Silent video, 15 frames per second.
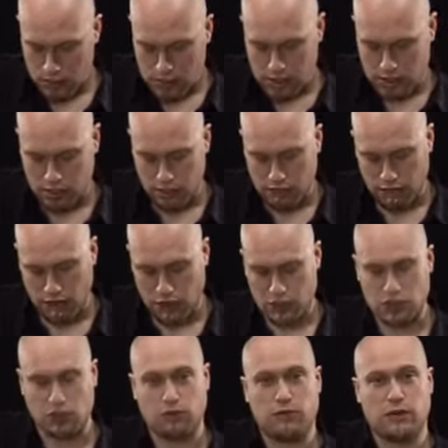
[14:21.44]
So first
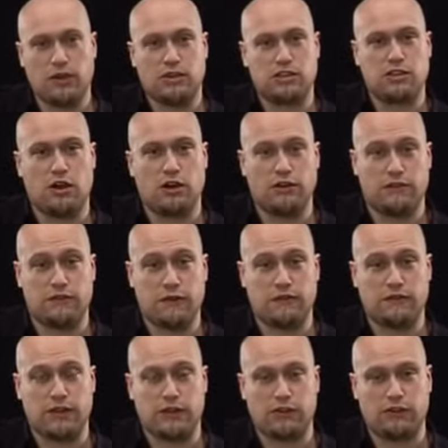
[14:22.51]
off, we're going to start on the
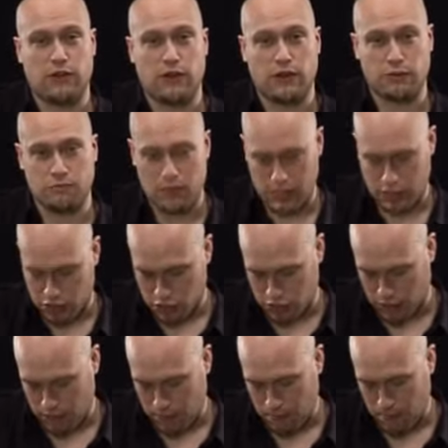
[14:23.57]
15th fret on the B
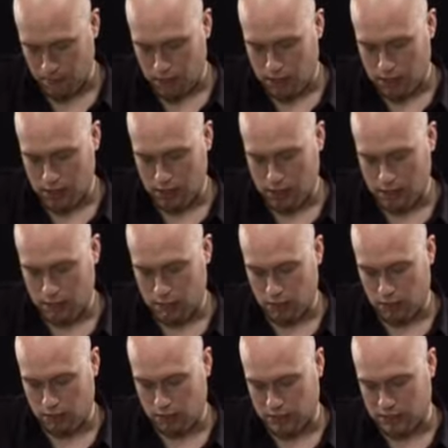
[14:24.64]
string, and then we're
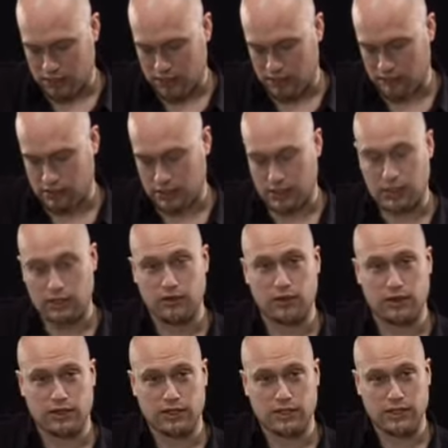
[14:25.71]
going to play 17,
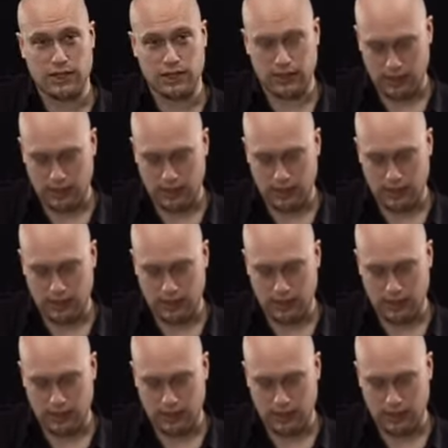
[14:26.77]
19.